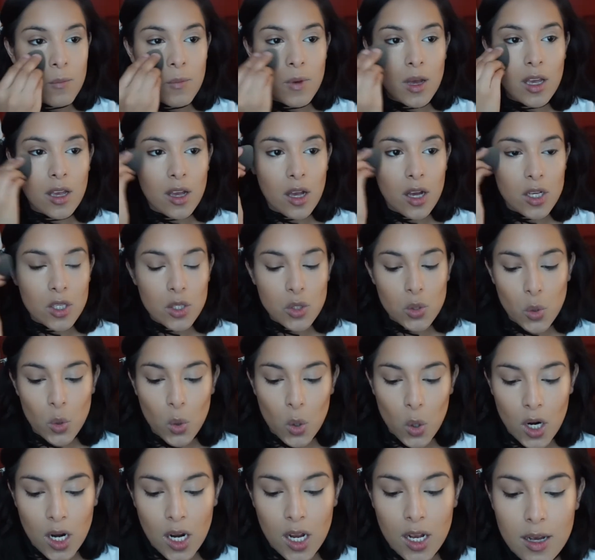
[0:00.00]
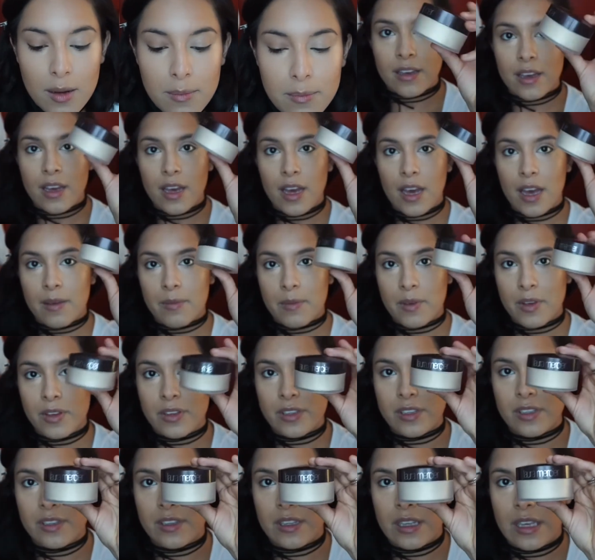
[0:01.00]
my contour up. I'm
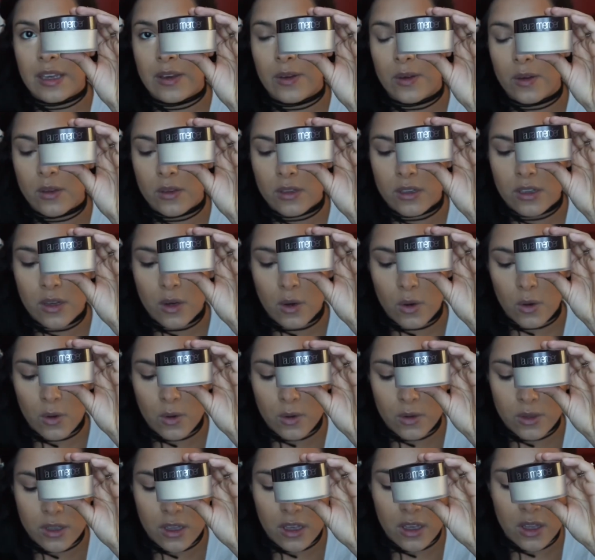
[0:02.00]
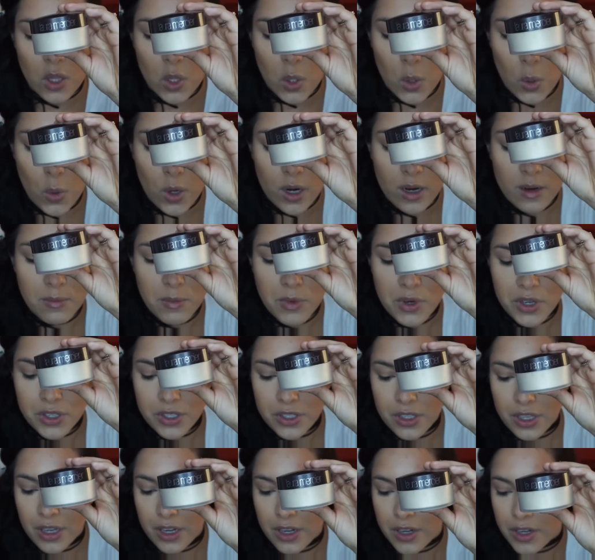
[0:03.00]
using the good old Laura
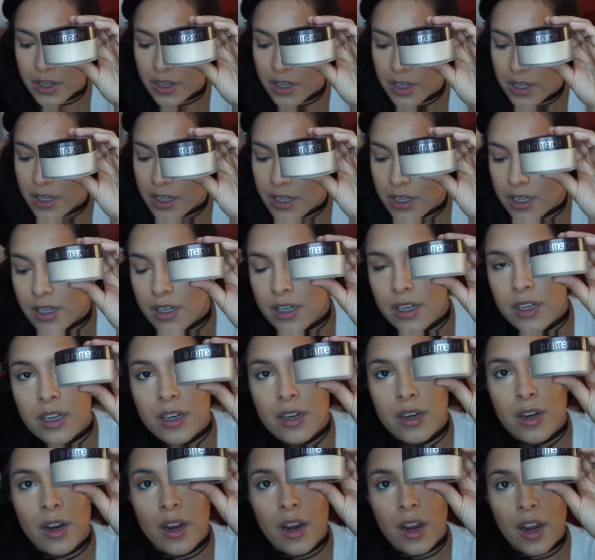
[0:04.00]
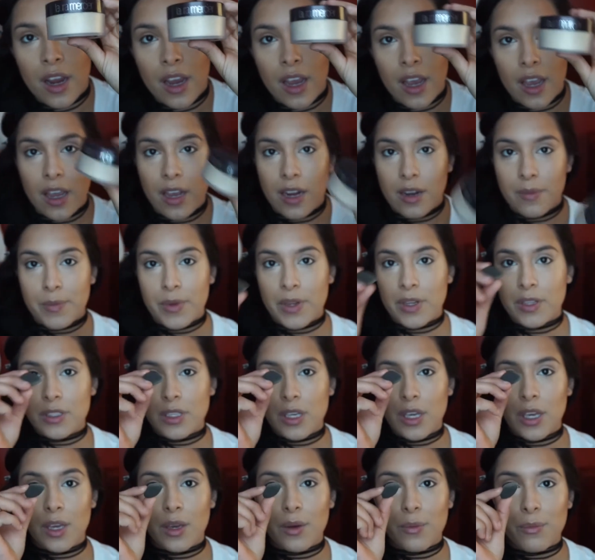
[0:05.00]
Mercier, and I'm gonna
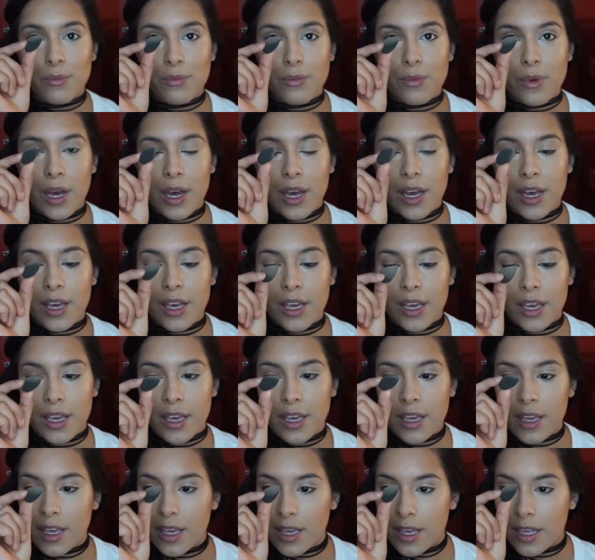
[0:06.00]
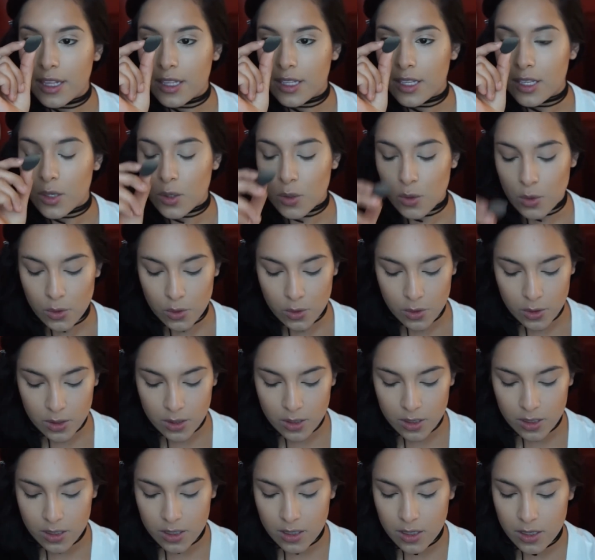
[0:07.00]
take my little
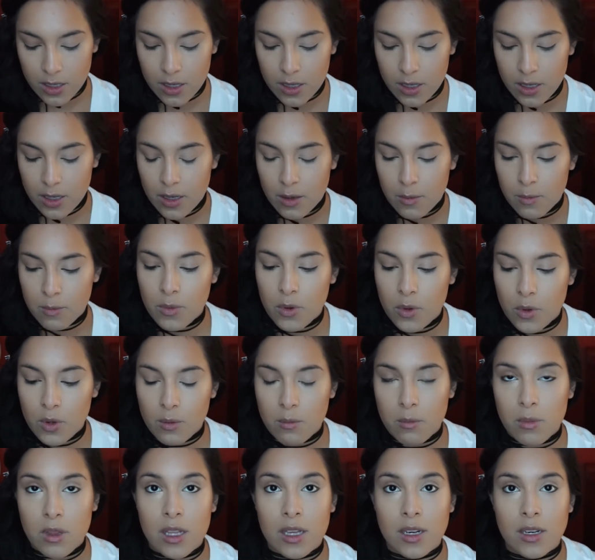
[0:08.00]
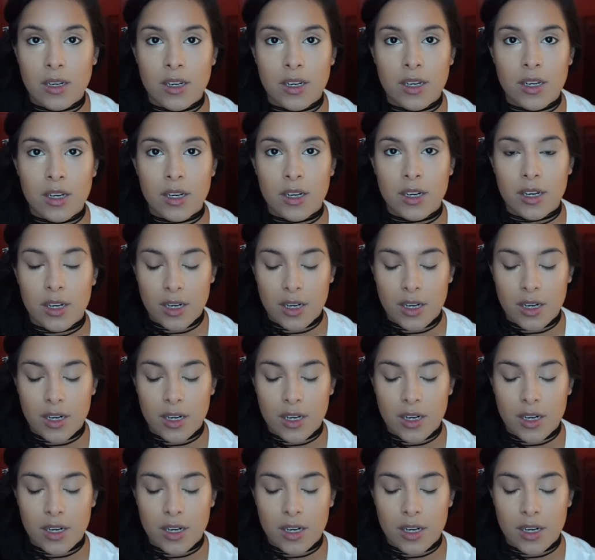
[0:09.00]
beauty blender